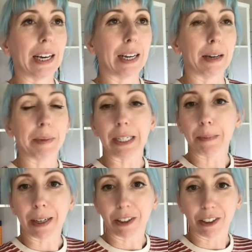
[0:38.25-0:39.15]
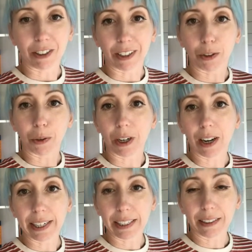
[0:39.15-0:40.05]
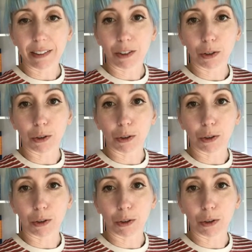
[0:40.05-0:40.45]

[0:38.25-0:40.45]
an email that you're sending to a client